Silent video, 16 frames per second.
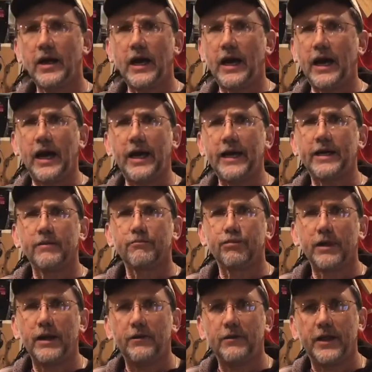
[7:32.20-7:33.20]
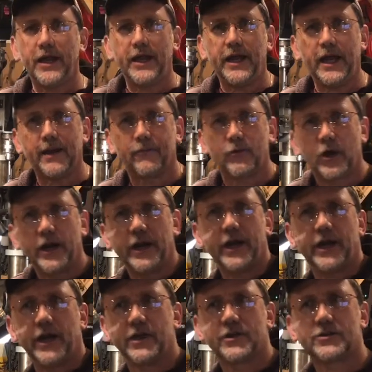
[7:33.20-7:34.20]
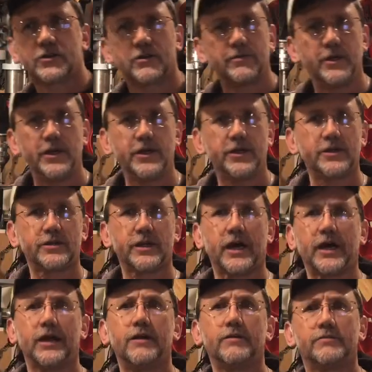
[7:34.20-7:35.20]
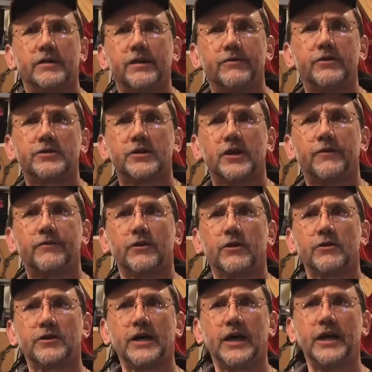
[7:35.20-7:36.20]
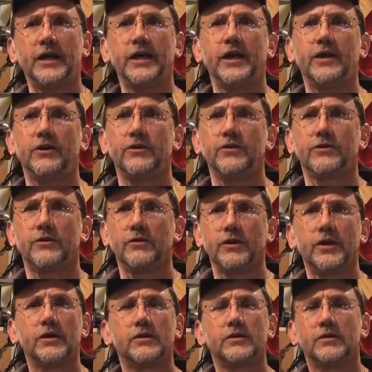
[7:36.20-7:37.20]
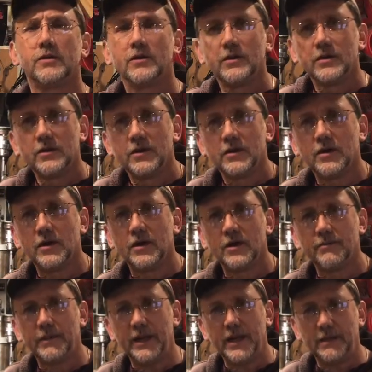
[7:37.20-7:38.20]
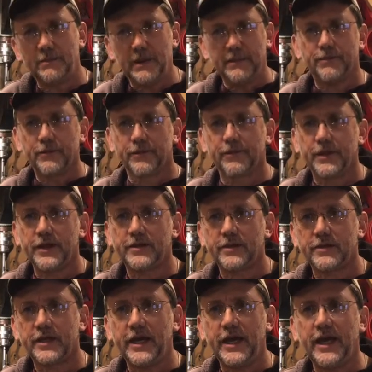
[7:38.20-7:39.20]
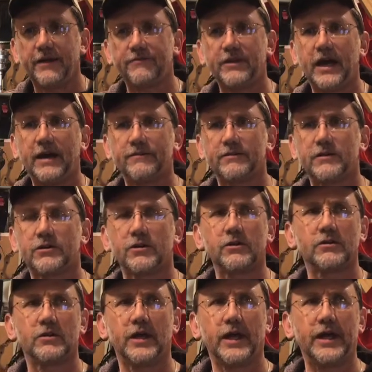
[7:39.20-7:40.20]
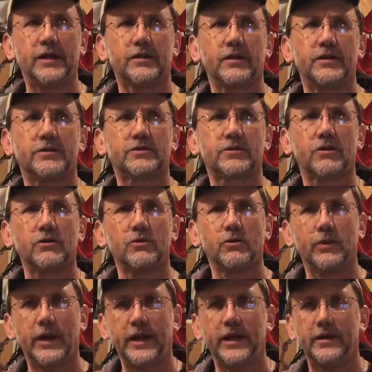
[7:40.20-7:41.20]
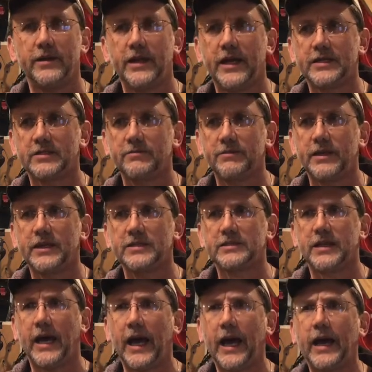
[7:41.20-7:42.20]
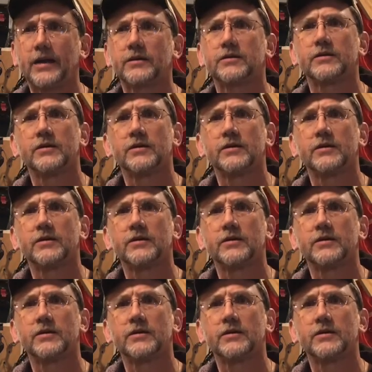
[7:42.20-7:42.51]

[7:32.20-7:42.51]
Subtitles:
I can play with any hammer on any instrument. You just got to give yourself a little time to get used to it. Many people think that they have to have a certain length and a certain weight, and it has to be exact.